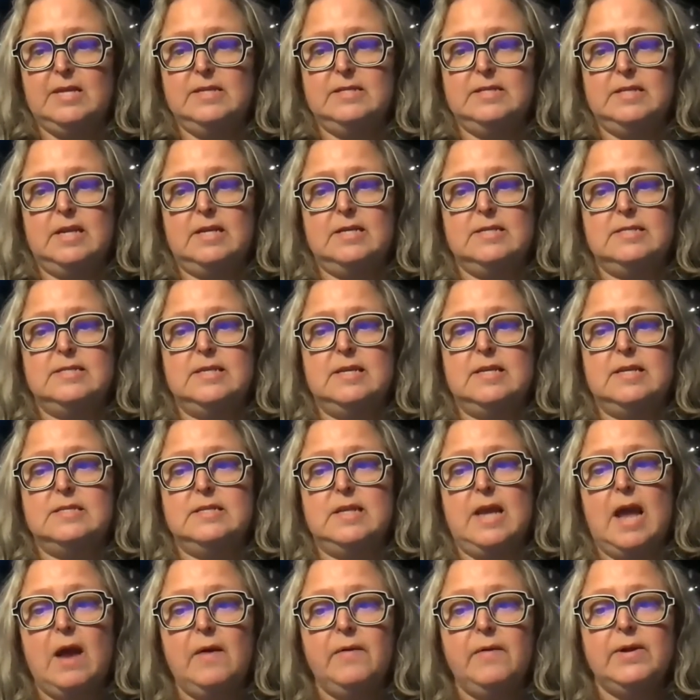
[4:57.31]
Dennis is
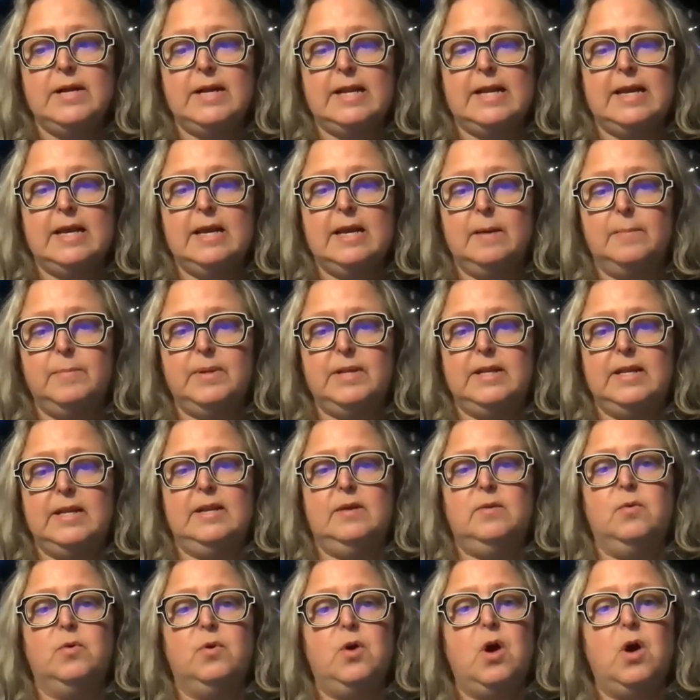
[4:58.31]
currently a
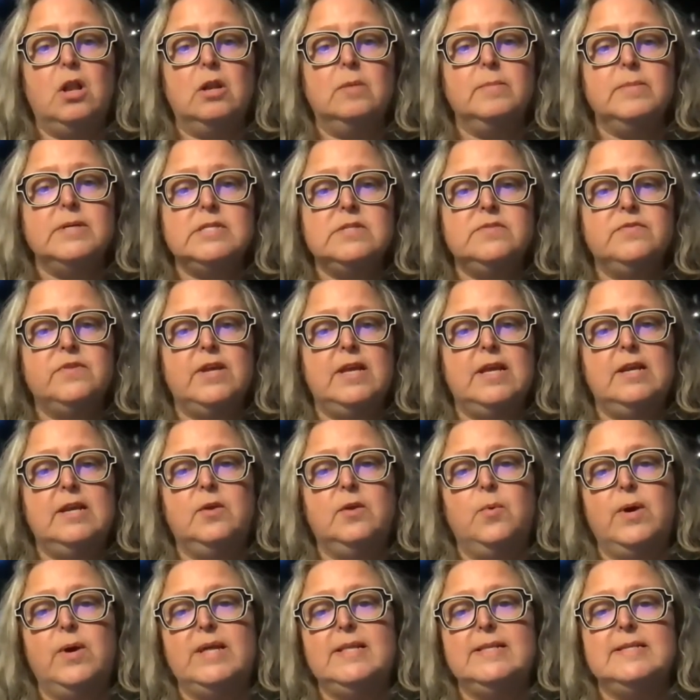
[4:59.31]
political columnist for In
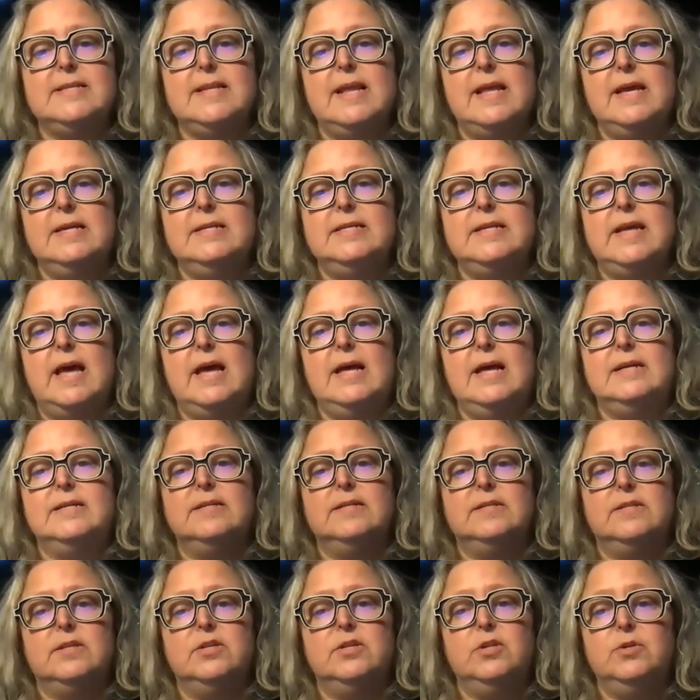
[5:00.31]
Queensland and
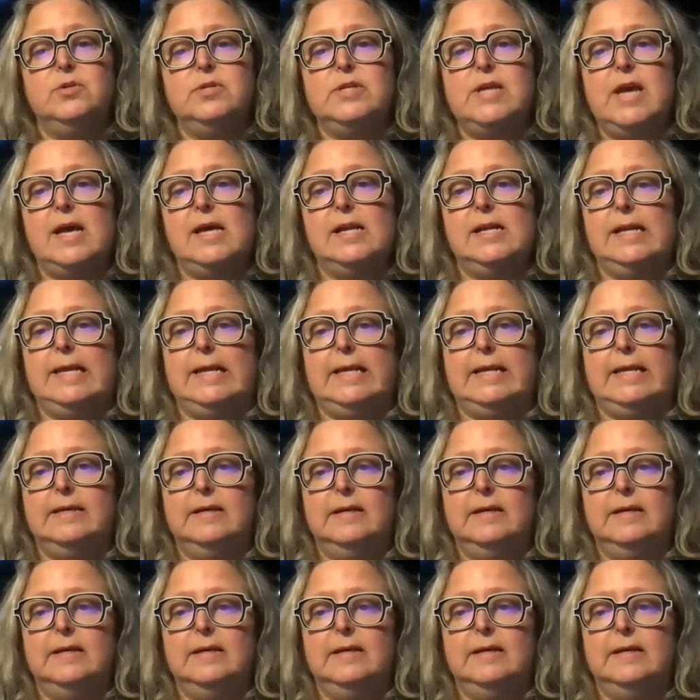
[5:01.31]
The New Daily.